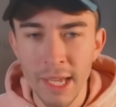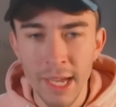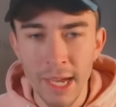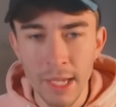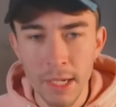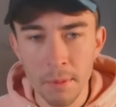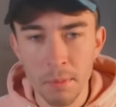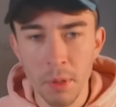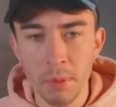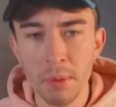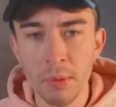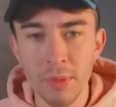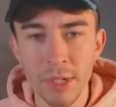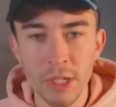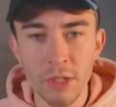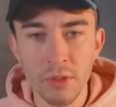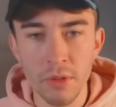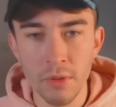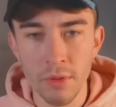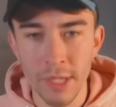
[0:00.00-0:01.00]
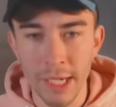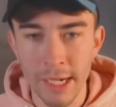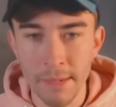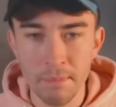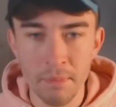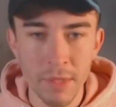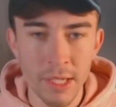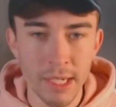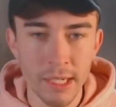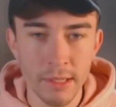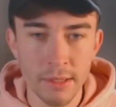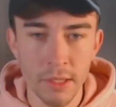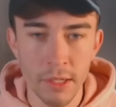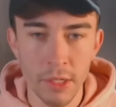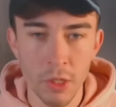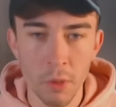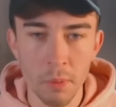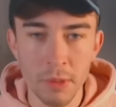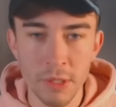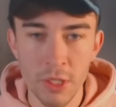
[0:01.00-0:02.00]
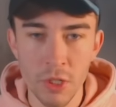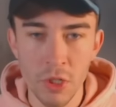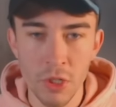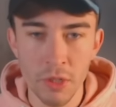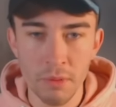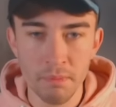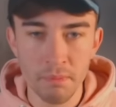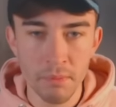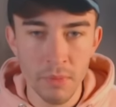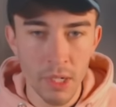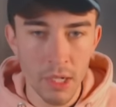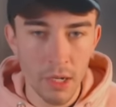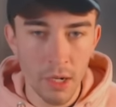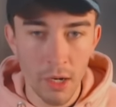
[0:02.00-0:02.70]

And the problem when you do that is that the opposition